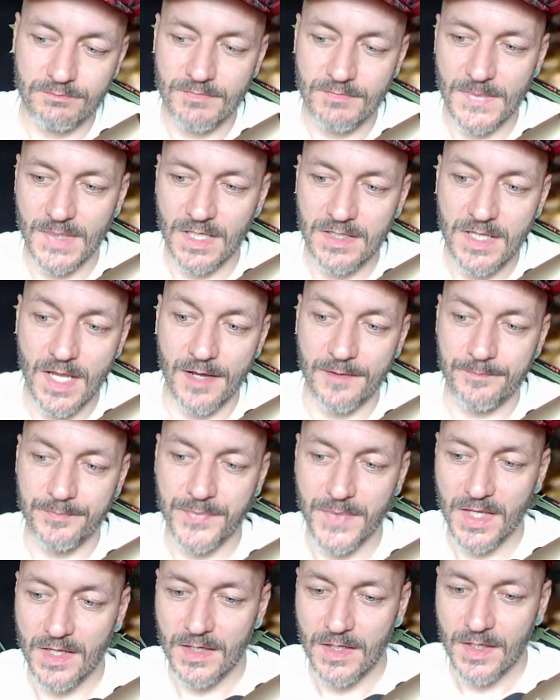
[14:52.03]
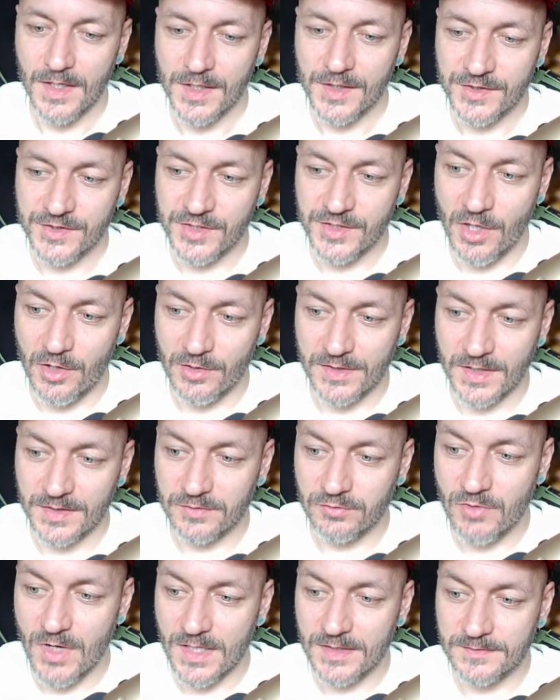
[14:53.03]
Yeah, so this
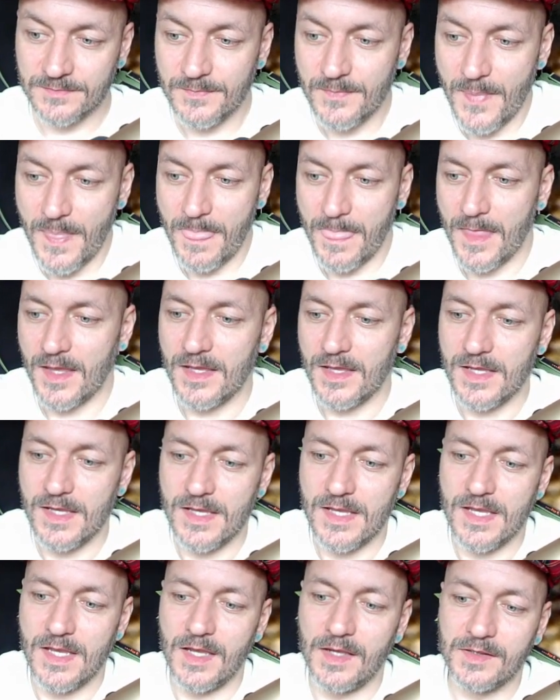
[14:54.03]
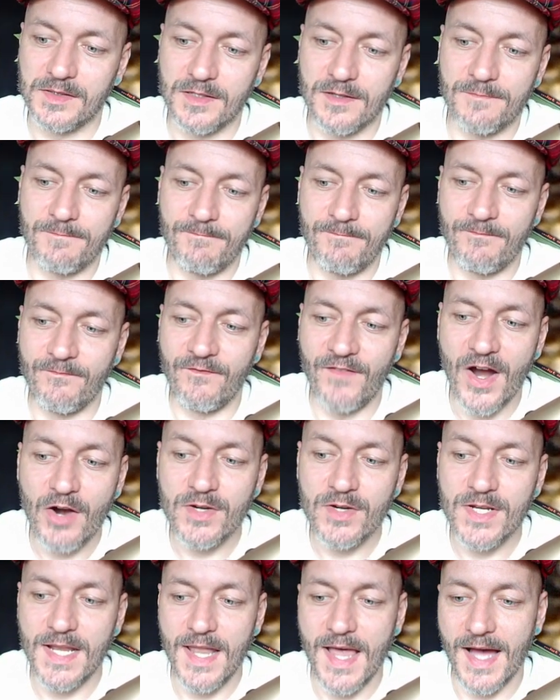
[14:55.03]
one is a very
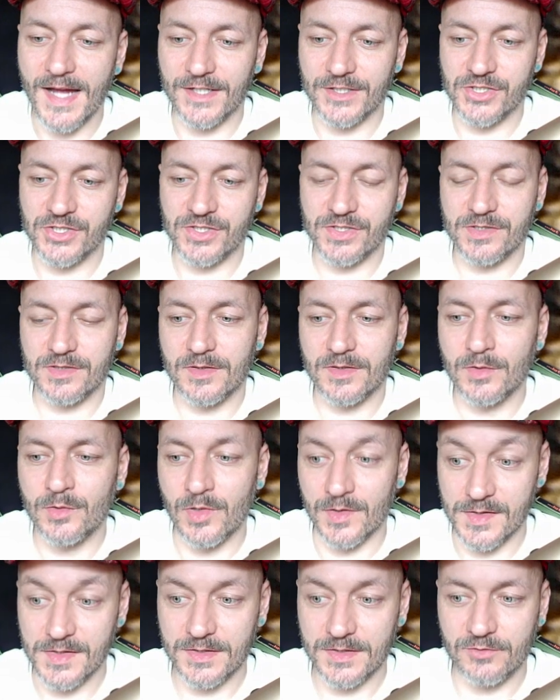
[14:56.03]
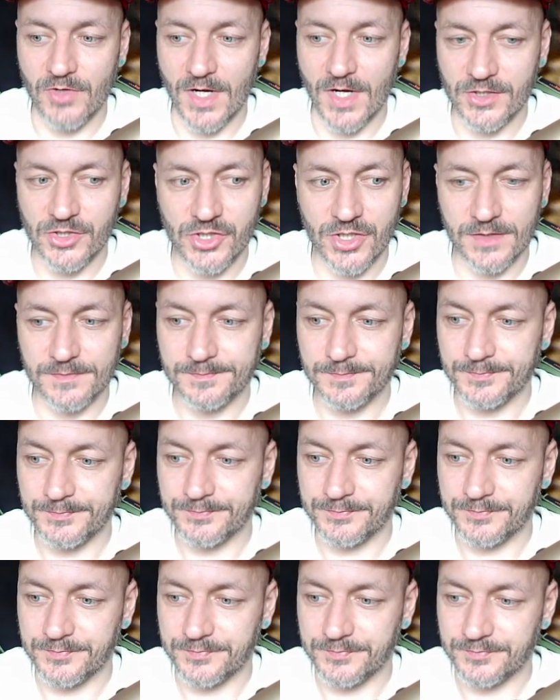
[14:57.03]
large construction
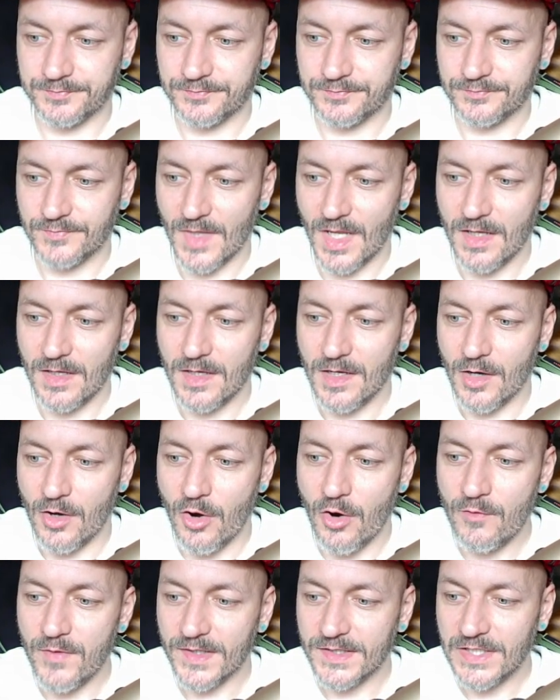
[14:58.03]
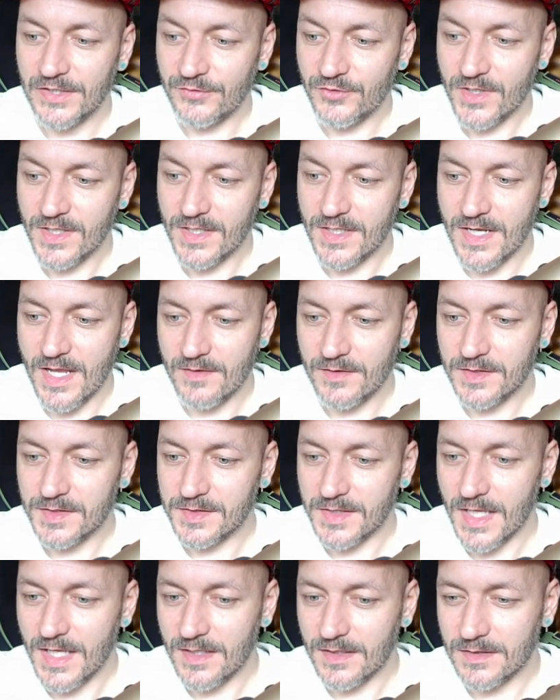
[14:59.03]
over different levels,
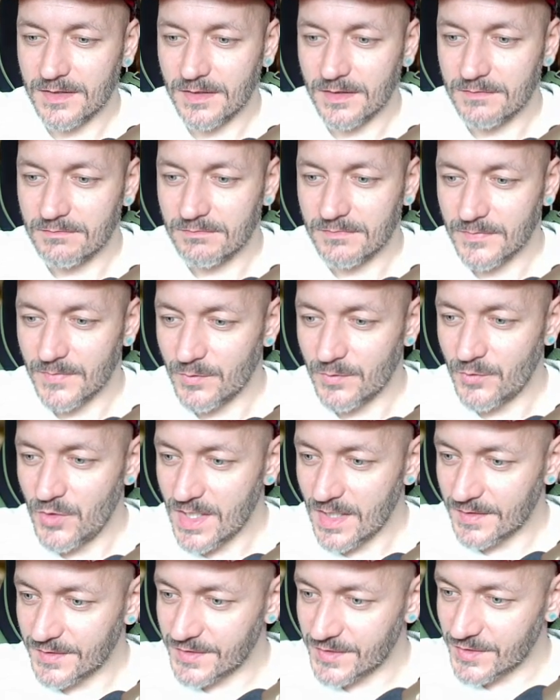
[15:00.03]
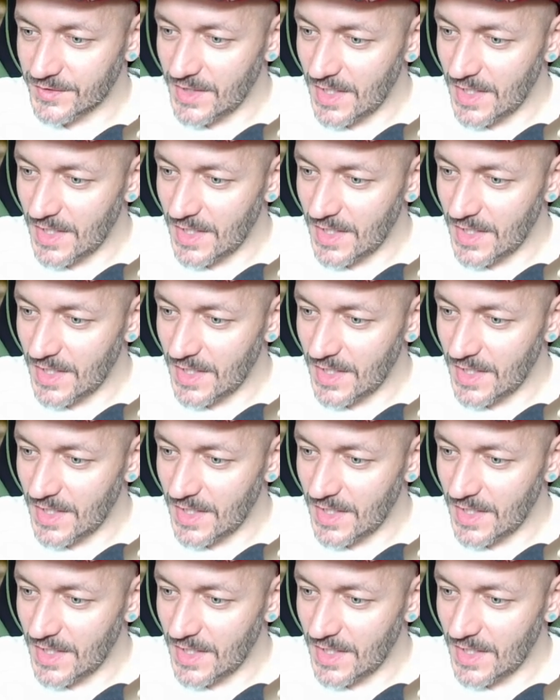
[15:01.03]
and we can see